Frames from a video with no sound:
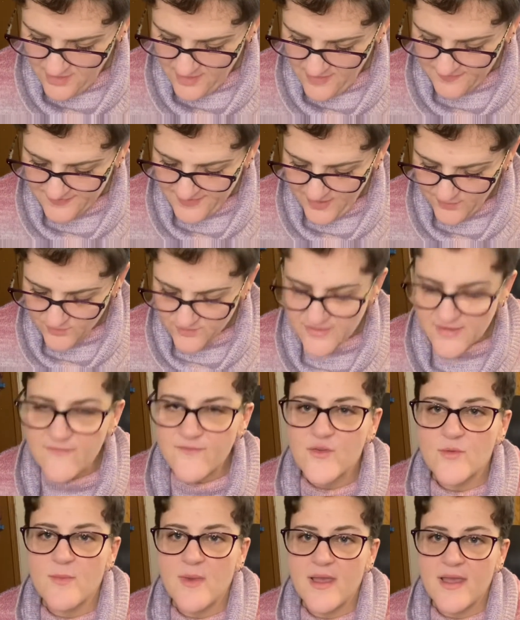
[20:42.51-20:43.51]
that was it
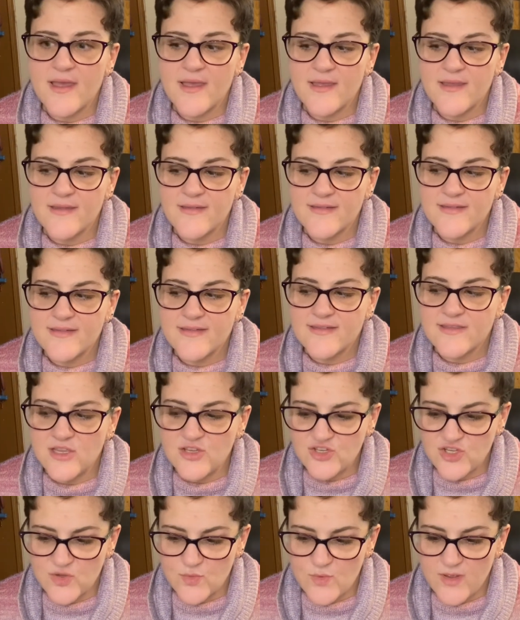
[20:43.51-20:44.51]
for my
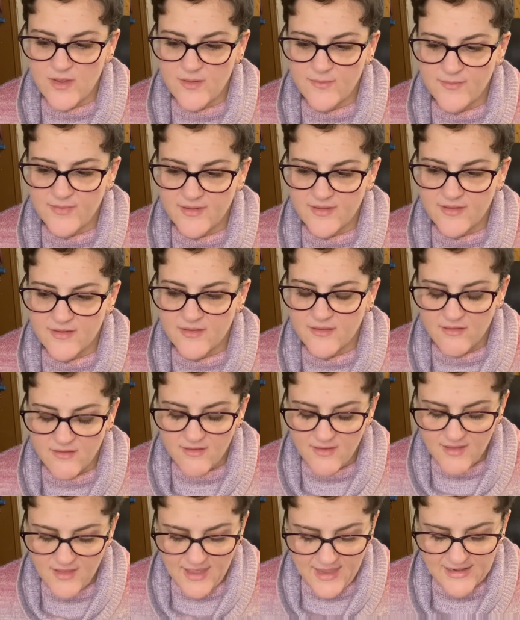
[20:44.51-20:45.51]
stitching whips.
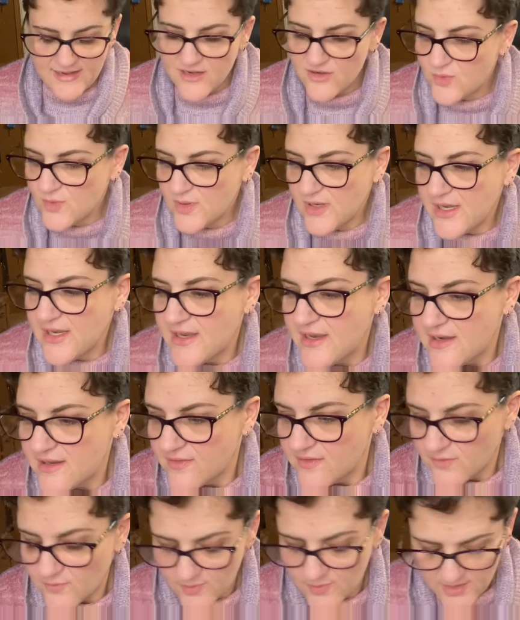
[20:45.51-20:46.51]
I didn't do any knitting
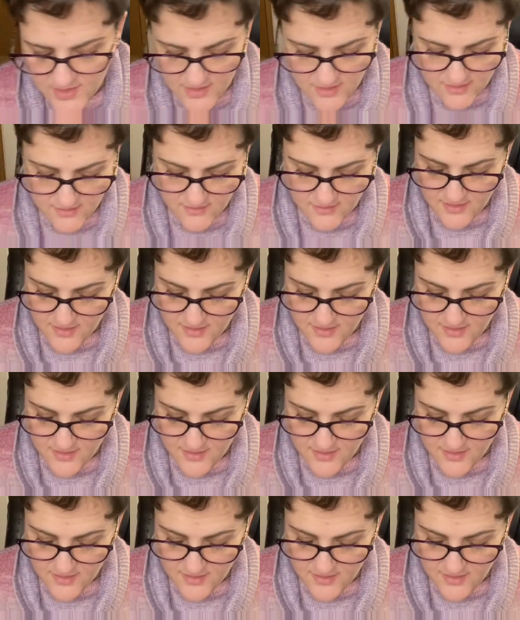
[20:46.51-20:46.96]
this week.